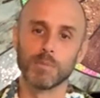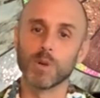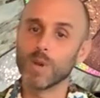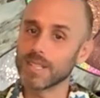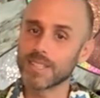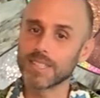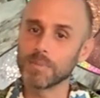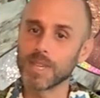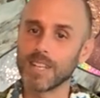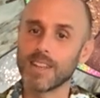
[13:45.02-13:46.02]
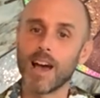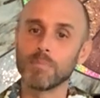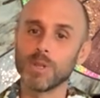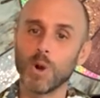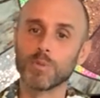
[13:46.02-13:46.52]
But racism
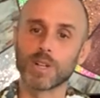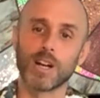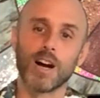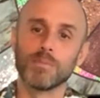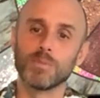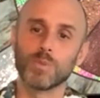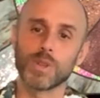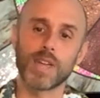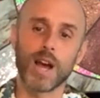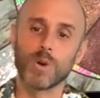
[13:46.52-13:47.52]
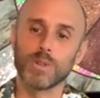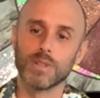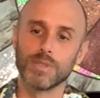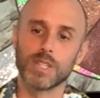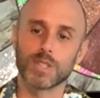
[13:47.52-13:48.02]
cannot be overcome
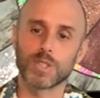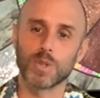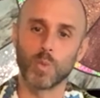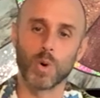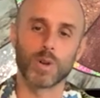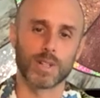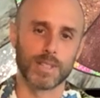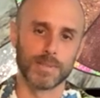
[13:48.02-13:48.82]
without this work."